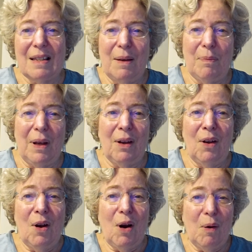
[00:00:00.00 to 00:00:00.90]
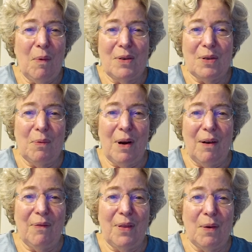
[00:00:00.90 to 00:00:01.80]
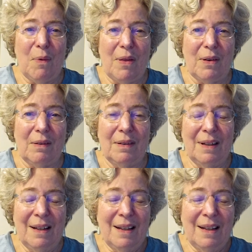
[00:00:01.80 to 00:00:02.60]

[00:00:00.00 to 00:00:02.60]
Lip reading: sleeping, or what to wear for the weather.